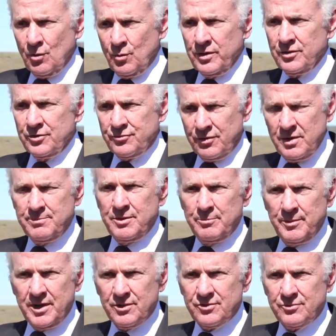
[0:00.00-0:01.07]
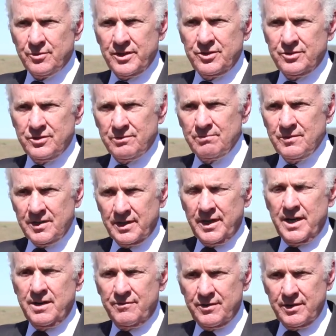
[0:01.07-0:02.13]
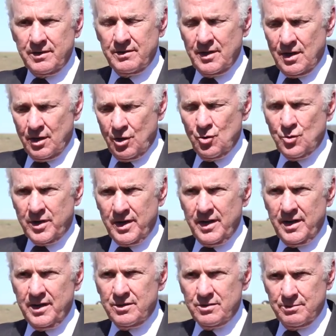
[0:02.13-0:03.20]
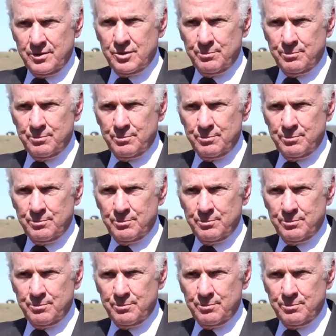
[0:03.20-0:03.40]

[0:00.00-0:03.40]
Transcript: when the Trump administration gave the okay to,